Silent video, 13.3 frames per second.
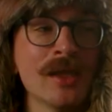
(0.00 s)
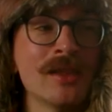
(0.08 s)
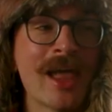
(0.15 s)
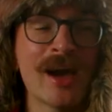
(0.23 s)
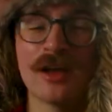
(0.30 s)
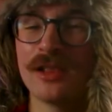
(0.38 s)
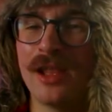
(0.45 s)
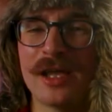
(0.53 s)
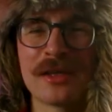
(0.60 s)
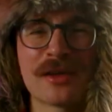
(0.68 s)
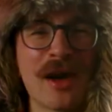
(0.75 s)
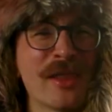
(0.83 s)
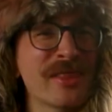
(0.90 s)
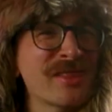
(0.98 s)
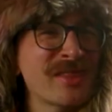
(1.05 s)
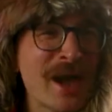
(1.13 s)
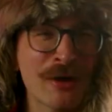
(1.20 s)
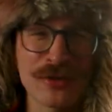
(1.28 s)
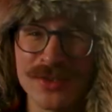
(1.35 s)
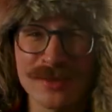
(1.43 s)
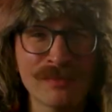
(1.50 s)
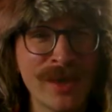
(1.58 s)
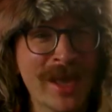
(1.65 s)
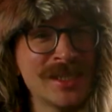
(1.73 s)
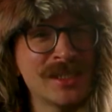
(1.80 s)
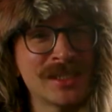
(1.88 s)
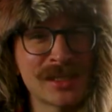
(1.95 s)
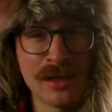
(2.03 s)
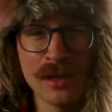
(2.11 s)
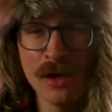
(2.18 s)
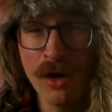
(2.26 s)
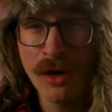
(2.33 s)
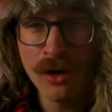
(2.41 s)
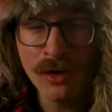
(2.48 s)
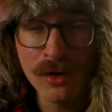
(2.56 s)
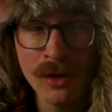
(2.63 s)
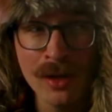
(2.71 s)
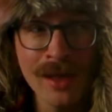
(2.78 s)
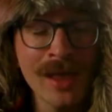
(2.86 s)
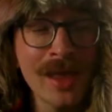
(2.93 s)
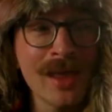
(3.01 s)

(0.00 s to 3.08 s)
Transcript: They are like 1,000 pages long.